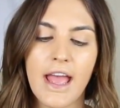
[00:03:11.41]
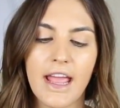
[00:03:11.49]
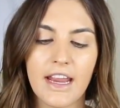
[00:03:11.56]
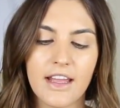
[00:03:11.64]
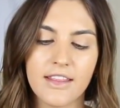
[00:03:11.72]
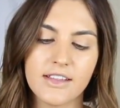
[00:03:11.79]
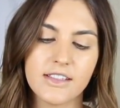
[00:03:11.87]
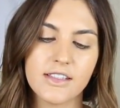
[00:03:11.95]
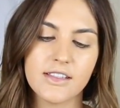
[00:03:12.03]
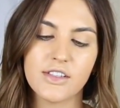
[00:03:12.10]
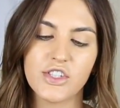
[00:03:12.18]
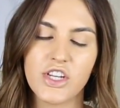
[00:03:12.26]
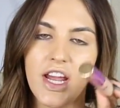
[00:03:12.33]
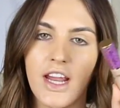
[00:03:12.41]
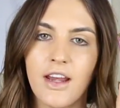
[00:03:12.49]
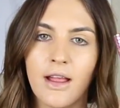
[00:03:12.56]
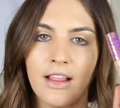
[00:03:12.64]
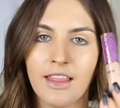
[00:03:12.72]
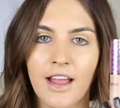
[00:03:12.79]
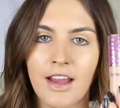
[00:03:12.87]
and this is the
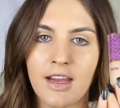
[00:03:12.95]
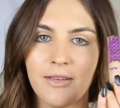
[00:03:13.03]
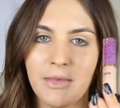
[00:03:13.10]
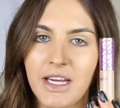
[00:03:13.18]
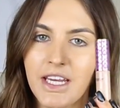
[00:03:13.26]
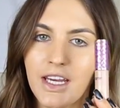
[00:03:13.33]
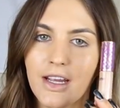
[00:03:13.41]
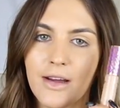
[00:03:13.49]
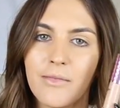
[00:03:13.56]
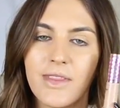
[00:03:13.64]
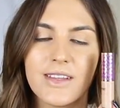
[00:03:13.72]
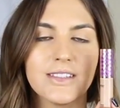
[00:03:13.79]
shade Light Medium.